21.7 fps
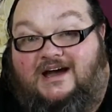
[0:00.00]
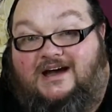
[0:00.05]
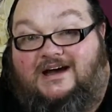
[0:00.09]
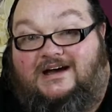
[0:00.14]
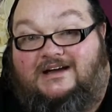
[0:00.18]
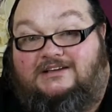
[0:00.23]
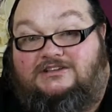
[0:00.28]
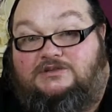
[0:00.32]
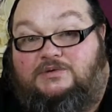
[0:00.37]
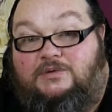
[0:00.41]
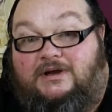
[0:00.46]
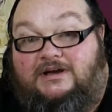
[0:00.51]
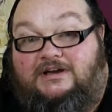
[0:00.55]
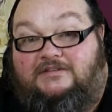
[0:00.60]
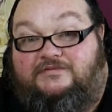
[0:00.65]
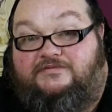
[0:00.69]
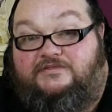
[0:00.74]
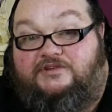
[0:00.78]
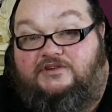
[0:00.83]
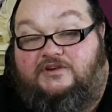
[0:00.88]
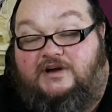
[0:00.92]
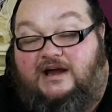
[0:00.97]
are
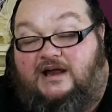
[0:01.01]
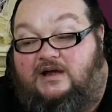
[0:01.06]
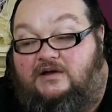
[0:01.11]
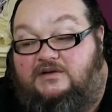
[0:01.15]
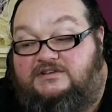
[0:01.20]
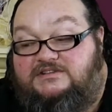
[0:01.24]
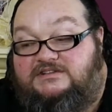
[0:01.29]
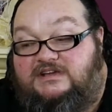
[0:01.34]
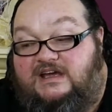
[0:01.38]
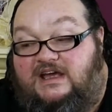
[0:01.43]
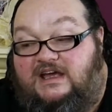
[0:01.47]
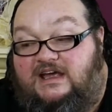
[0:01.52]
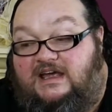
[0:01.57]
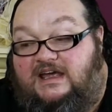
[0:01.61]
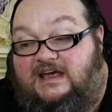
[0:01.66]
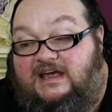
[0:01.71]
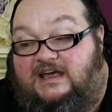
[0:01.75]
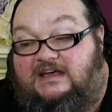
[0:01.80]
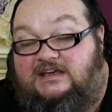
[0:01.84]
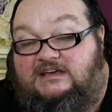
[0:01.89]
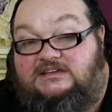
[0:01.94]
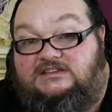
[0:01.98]
24 hours
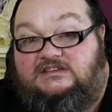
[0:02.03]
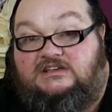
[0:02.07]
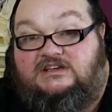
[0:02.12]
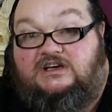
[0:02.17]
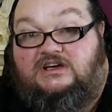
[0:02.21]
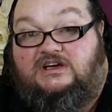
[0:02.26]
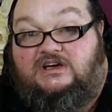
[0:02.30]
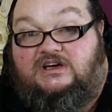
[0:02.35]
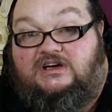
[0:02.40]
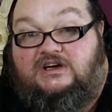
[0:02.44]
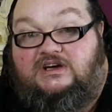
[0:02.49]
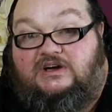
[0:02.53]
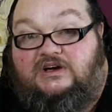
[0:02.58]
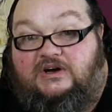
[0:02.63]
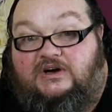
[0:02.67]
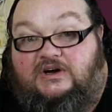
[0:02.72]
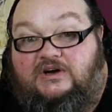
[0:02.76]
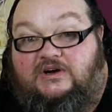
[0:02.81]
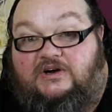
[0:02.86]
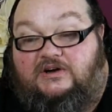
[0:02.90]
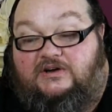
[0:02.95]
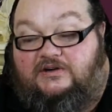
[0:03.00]
ahead
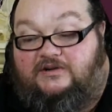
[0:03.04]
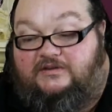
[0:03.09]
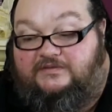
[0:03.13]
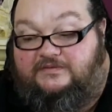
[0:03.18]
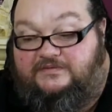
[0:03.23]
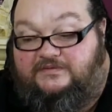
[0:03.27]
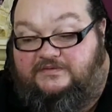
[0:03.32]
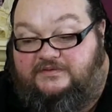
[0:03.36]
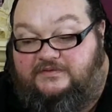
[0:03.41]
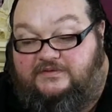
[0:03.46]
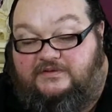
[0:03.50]
of